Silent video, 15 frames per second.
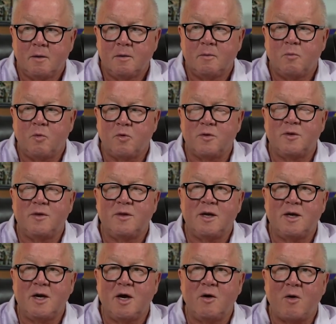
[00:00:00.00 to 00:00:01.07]
More than they
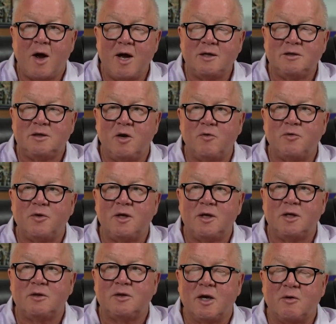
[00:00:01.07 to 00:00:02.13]
know. I don't
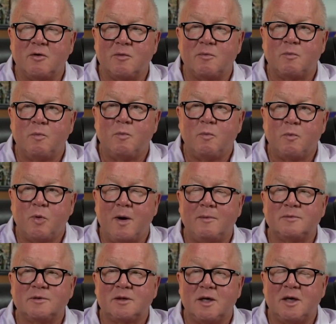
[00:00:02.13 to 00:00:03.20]
think thyroid
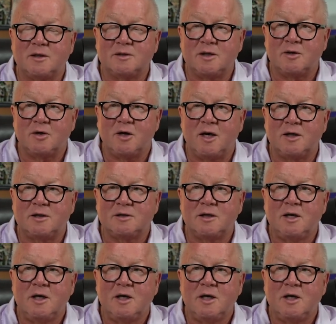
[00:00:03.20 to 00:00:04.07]
problems cause hair loss.